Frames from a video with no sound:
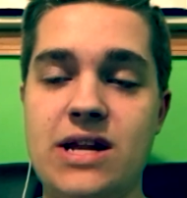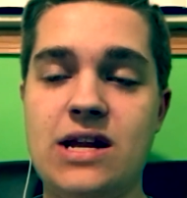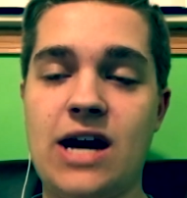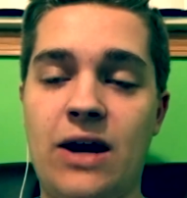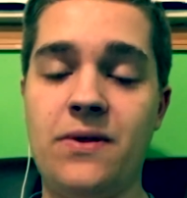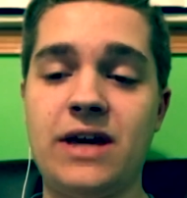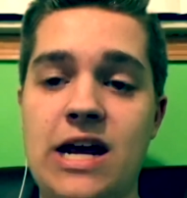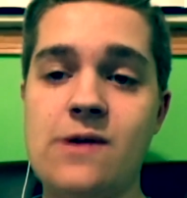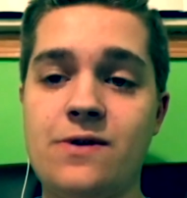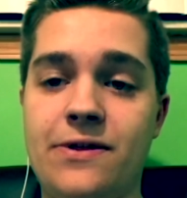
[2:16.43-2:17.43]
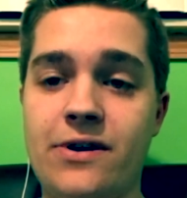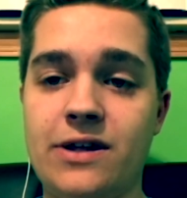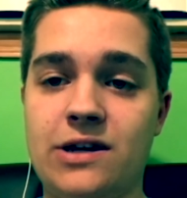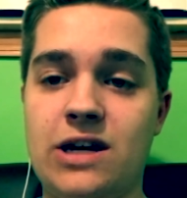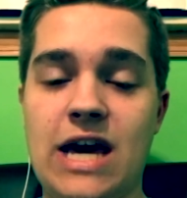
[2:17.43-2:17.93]
that I don't think anyone
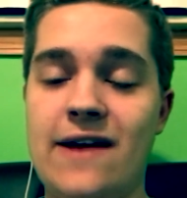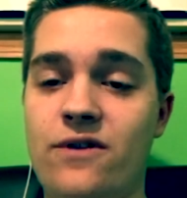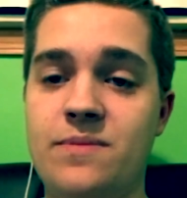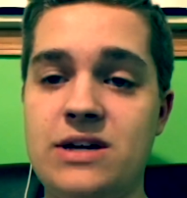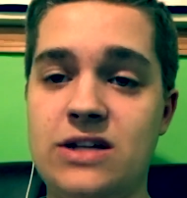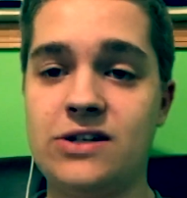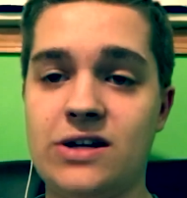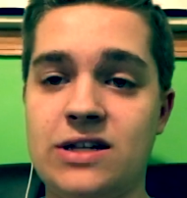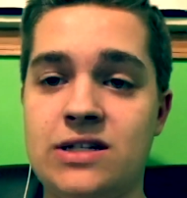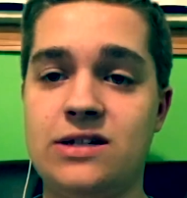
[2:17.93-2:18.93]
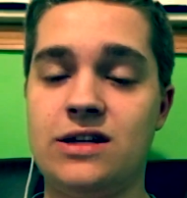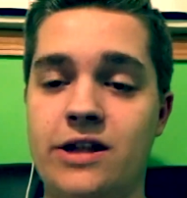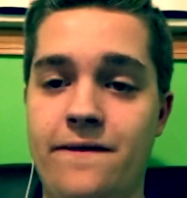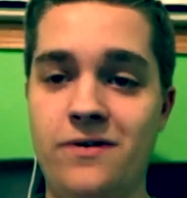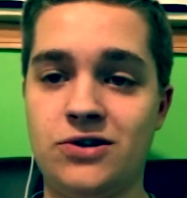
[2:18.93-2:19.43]
thought could ever be as good as uh,
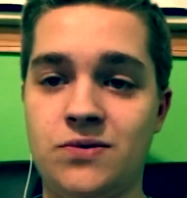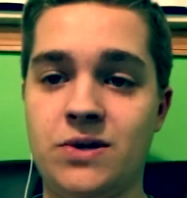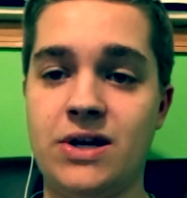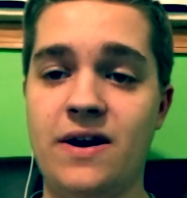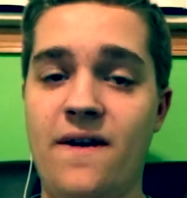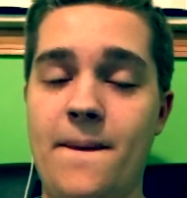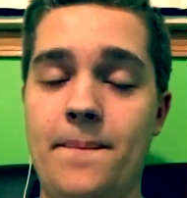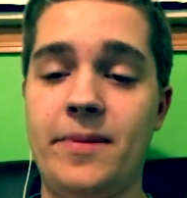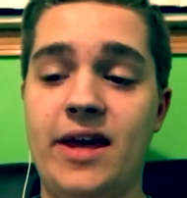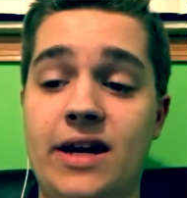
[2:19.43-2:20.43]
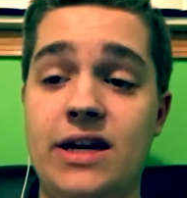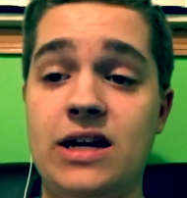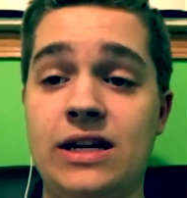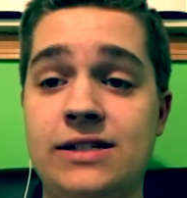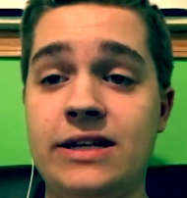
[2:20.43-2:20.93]
the first one and
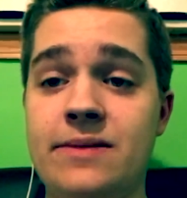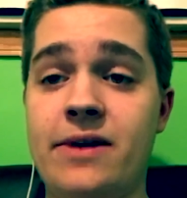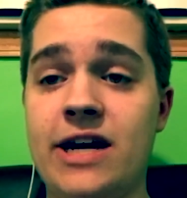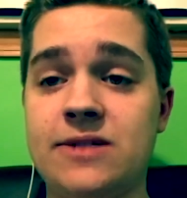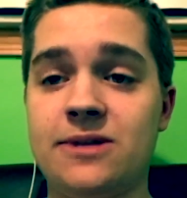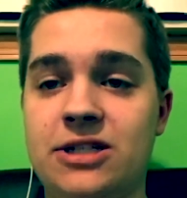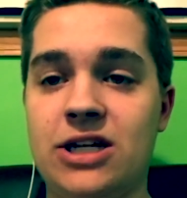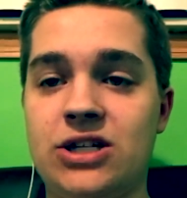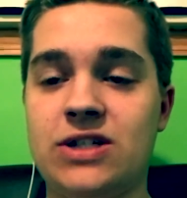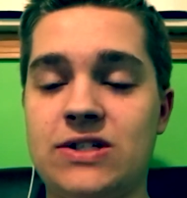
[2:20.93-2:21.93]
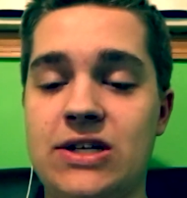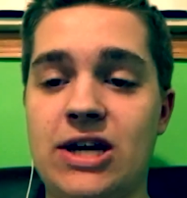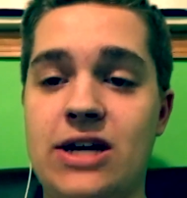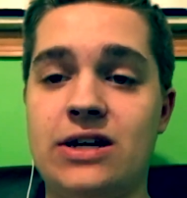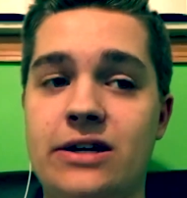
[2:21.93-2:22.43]
it exceeded my expectations
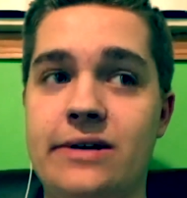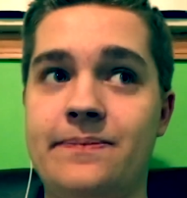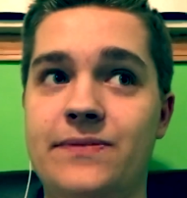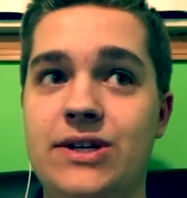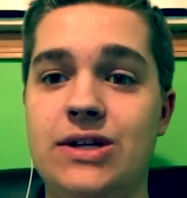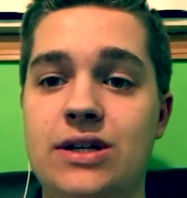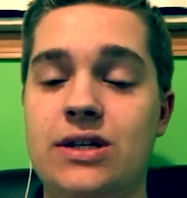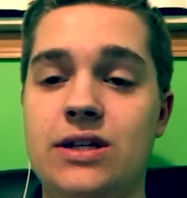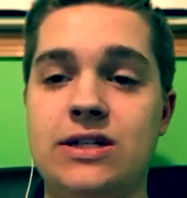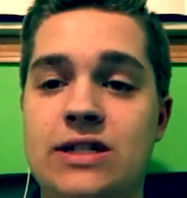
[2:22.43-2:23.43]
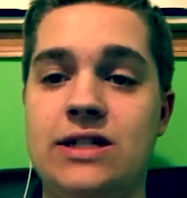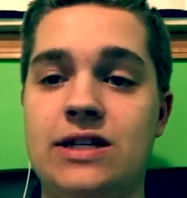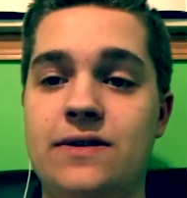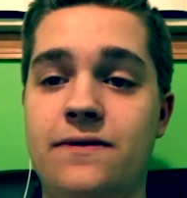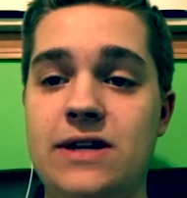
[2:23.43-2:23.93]
again. Um, this
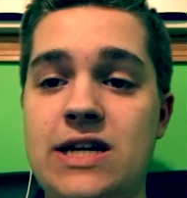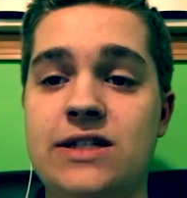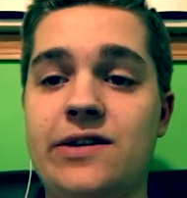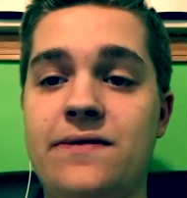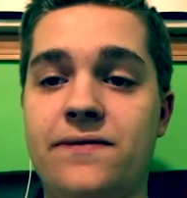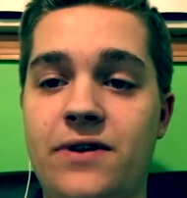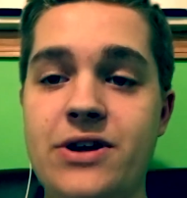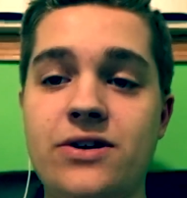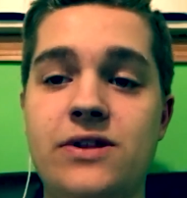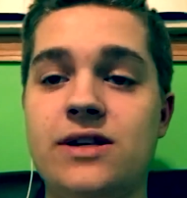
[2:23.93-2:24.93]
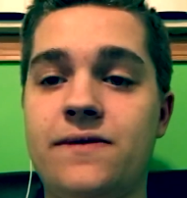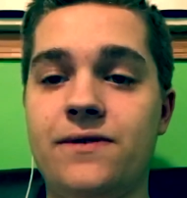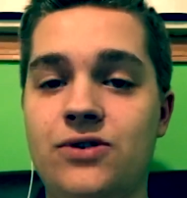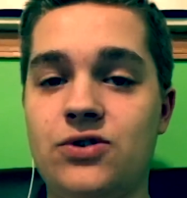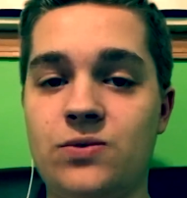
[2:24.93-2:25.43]
is easily funnier than the
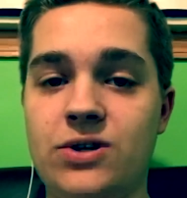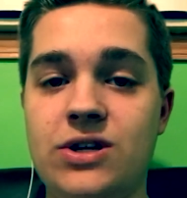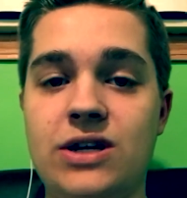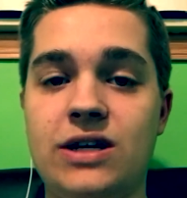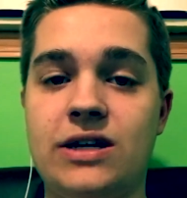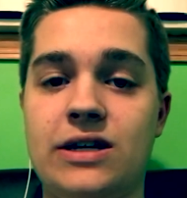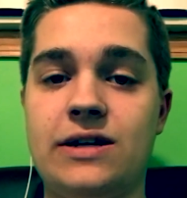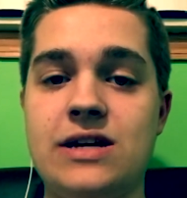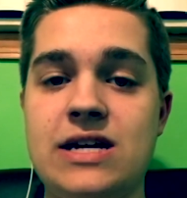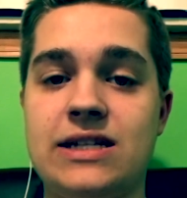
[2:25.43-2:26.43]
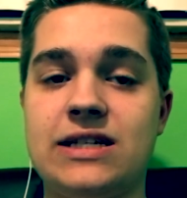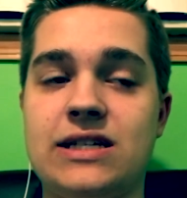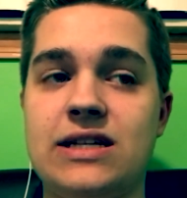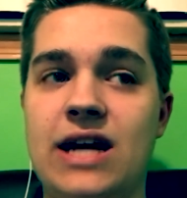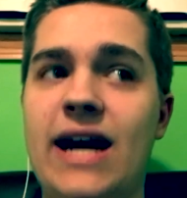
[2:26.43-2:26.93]
first one. Uh,
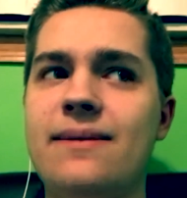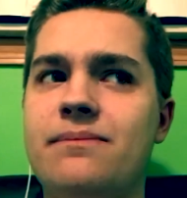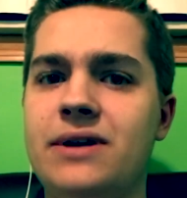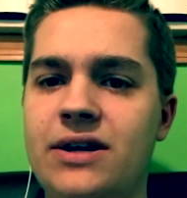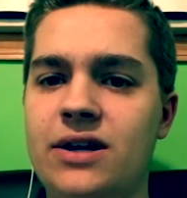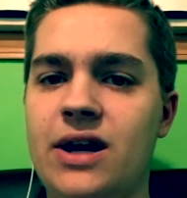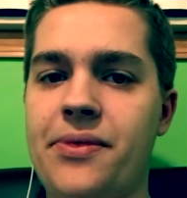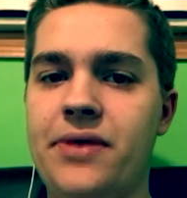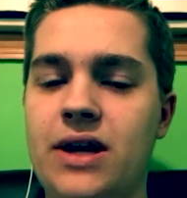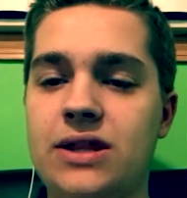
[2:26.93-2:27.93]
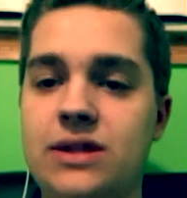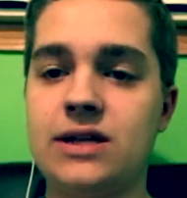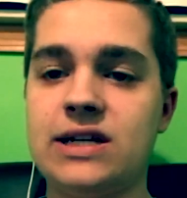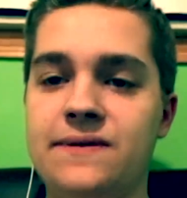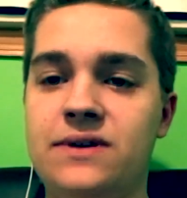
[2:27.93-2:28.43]
it's not better. I think
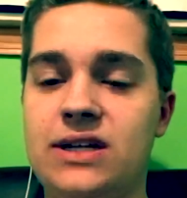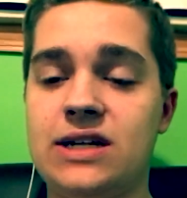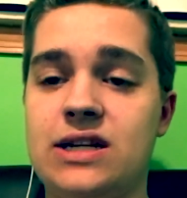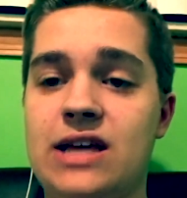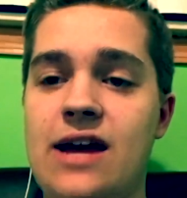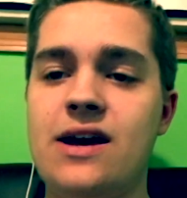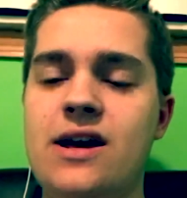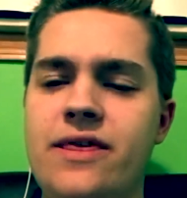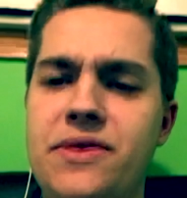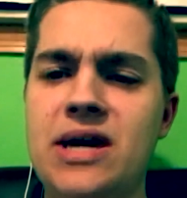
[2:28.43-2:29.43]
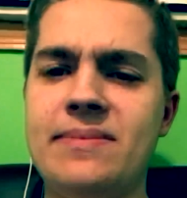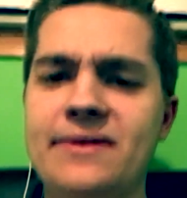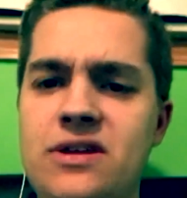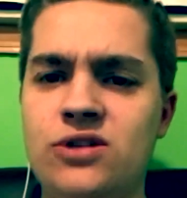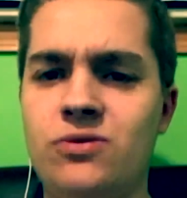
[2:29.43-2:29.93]
they definitely did. They, the thing
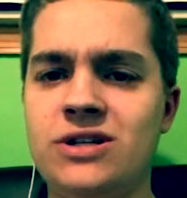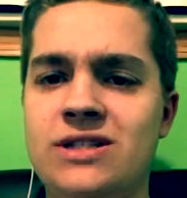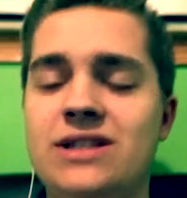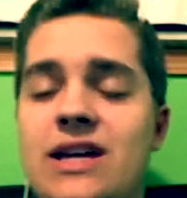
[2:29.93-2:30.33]
about this one is